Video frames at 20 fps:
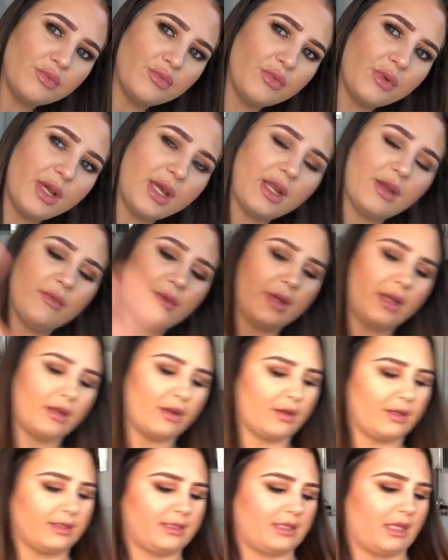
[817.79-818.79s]
a really, really
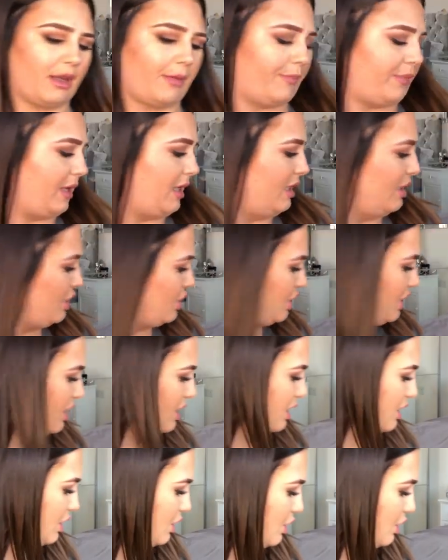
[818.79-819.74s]
nice, like peachy